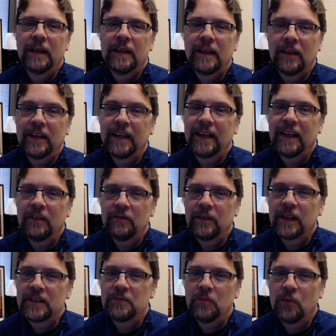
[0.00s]
Killing
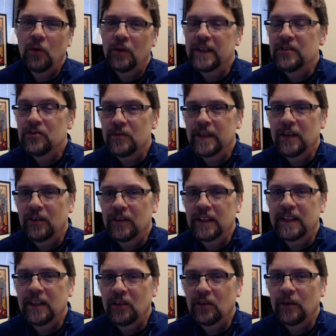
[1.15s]
inflicts a moral injury on the
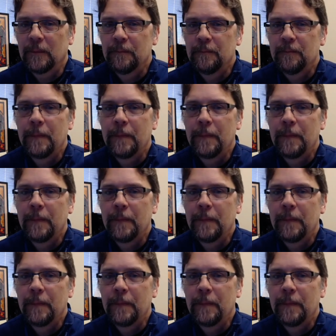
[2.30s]
killer.